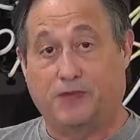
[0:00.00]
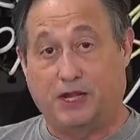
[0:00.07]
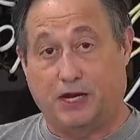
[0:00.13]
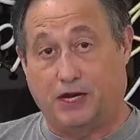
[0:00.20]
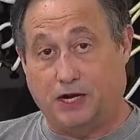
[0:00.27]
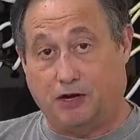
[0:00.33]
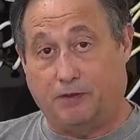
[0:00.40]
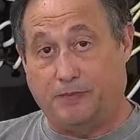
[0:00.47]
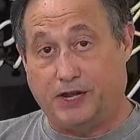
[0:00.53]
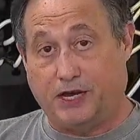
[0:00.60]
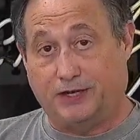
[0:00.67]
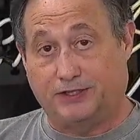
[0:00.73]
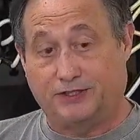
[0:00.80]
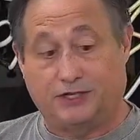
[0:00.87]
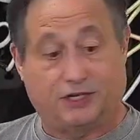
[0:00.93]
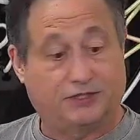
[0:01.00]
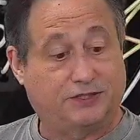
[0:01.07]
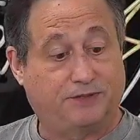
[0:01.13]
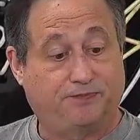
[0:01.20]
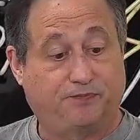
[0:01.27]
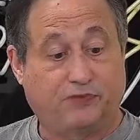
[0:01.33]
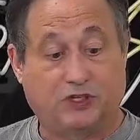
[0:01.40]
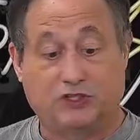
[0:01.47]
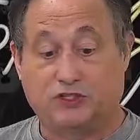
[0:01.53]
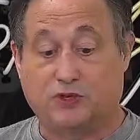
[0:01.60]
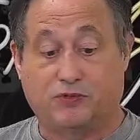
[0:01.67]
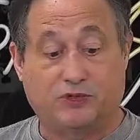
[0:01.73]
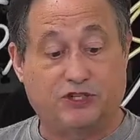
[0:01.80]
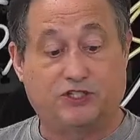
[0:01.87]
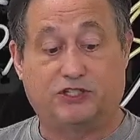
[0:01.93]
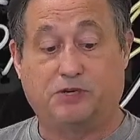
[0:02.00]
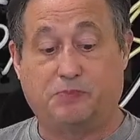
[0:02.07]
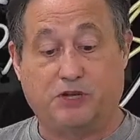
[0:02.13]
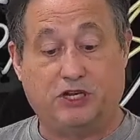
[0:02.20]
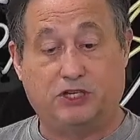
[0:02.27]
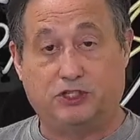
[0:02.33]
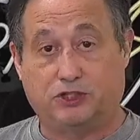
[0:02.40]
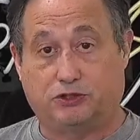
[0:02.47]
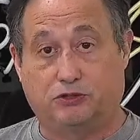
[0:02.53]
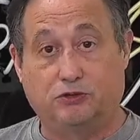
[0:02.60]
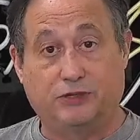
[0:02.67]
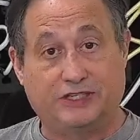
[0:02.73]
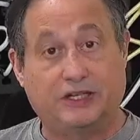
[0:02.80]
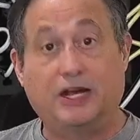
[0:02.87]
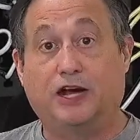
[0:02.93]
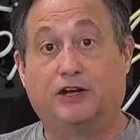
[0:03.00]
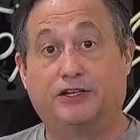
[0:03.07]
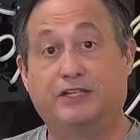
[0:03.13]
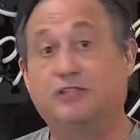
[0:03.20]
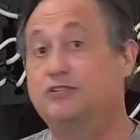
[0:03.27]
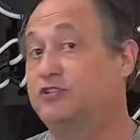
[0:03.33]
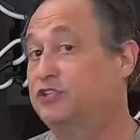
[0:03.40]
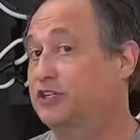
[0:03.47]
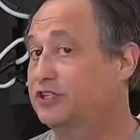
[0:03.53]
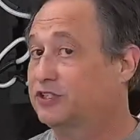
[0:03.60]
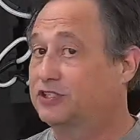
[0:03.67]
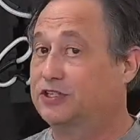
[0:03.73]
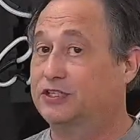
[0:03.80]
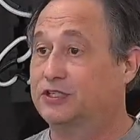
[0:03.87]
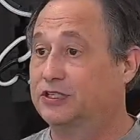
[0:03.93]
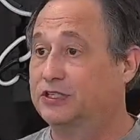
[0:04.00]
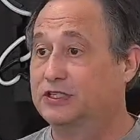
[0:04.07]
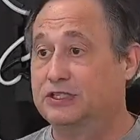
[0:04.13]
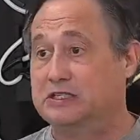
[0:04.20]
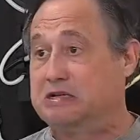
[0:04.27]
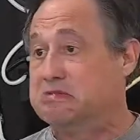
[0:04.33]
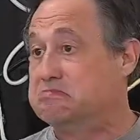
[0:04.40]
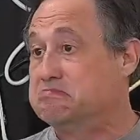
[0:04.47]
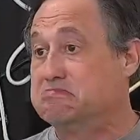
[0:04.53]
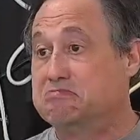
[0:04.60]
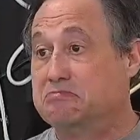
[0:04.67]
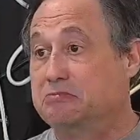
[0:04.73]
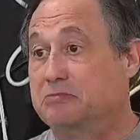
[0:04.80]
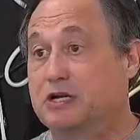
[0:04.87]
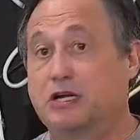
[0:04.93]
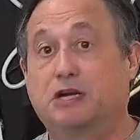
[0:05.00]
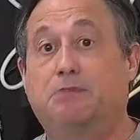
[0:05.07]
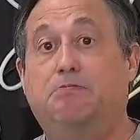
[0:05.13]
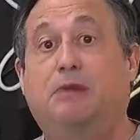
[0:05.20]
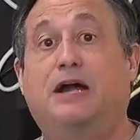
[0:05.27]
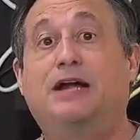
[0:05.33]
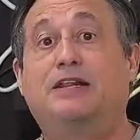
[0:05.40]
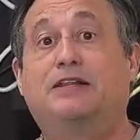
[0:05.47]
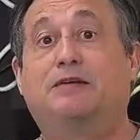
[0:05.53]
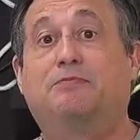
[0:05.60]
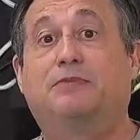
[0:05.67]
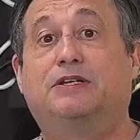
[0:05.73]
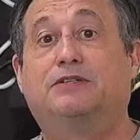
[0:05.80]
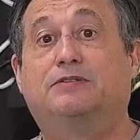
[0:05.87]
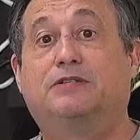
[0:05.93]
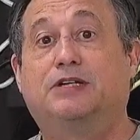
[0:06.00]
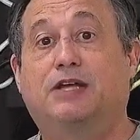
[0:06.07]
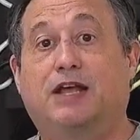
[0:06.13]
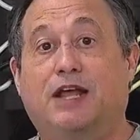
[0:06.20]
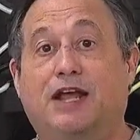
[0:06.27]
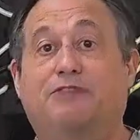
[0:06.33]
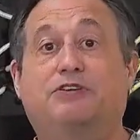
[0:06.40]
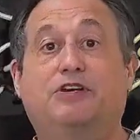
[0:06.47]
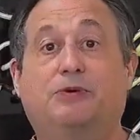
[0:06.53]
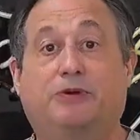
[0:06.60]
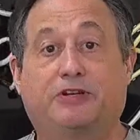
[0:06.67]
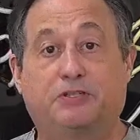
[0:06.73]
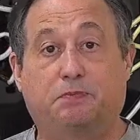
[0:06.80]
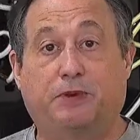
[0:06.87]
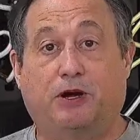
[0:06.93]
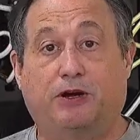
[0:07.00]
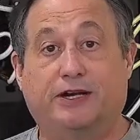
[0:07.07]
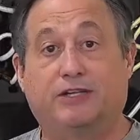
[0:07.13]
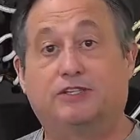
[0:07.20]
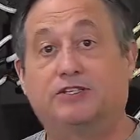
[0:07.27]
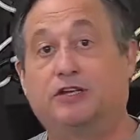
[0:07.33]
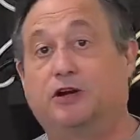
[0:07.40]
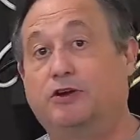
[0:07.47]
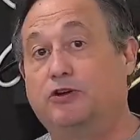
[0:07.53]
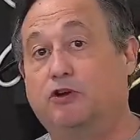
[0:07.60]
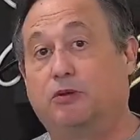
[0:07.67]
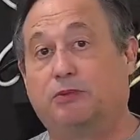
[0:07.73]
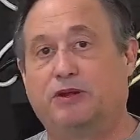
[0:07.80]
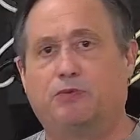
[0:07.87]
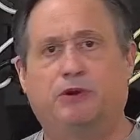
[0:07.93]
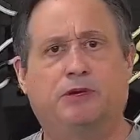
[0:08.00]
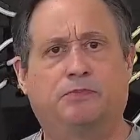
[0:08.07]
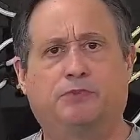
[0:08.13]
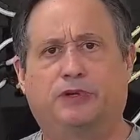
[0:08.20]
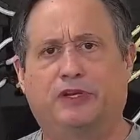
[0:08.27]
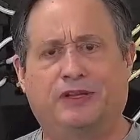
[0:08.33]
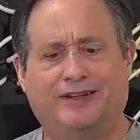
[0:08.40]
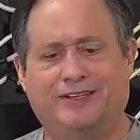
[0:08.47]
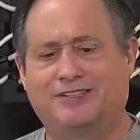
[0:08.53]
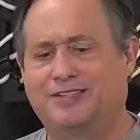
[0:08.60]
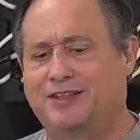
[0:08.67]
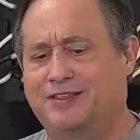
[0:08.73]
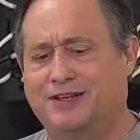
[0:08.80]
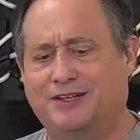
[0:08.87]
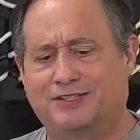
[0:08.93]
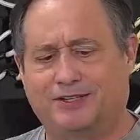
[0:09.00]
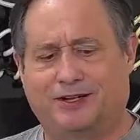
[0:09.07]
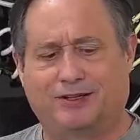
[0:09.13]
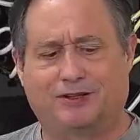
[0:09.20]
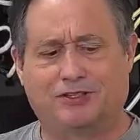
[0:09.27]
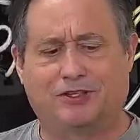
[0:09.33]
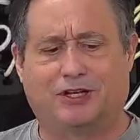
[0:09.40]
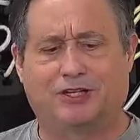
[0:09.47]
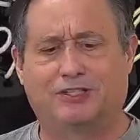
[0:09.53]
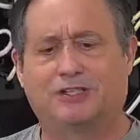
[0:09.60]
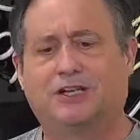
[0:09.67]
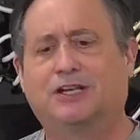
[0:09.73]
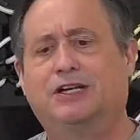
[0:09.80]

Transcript: Arrabiata sauce. So this should be true Italian, just to combine them and have a new experience. Now, I normally wouldn't put links to things like the sauce